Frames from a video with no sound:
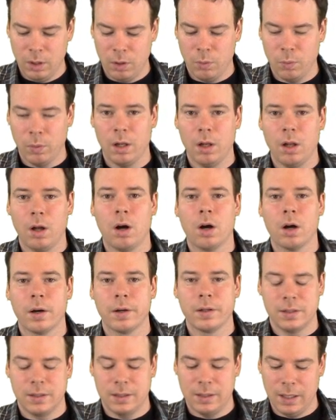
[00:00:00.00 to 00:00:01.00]
well, r
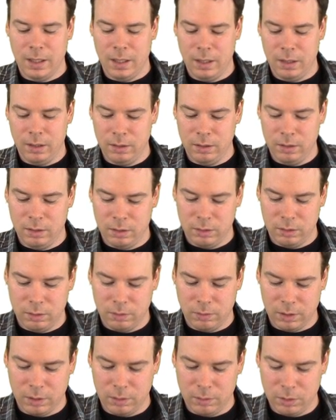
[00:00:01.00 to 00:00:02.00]
is 10, so
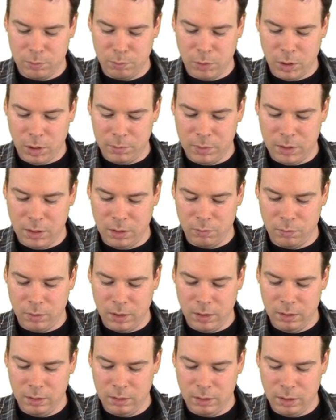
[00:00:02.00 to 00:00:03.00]
I can just pop 10
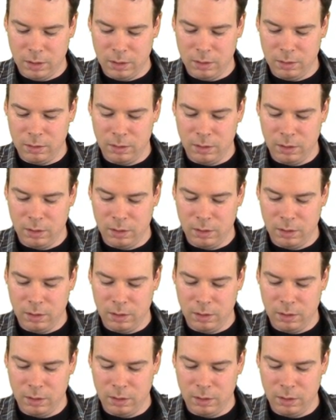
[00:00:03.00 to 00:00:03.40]
right in there,